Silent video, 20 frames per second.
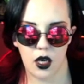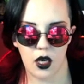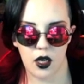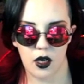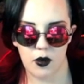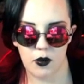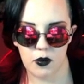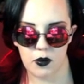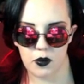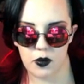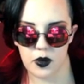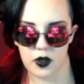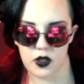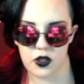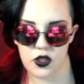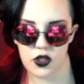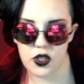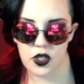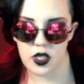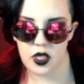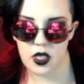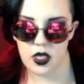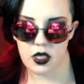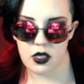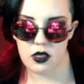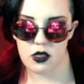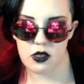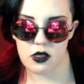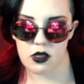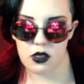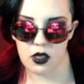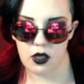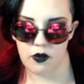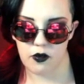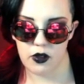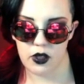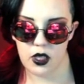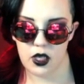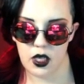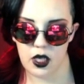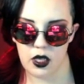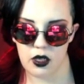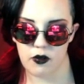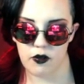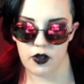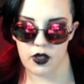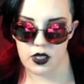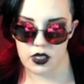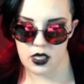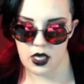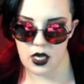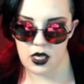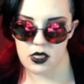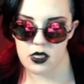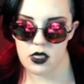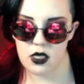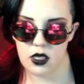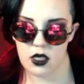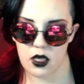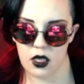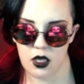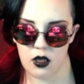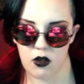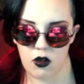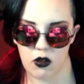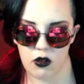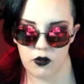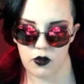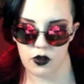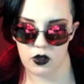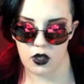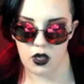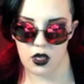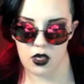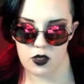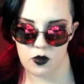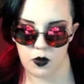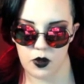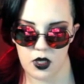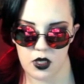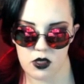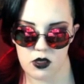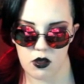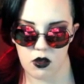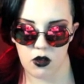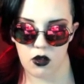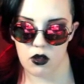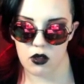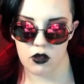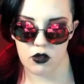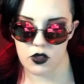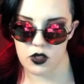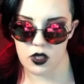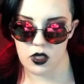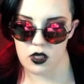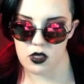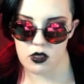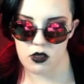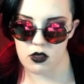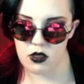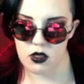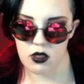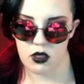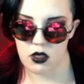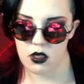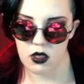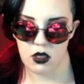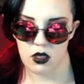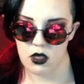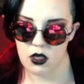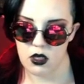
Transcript: But she is lovely and fantastic, and all of her cosplays are just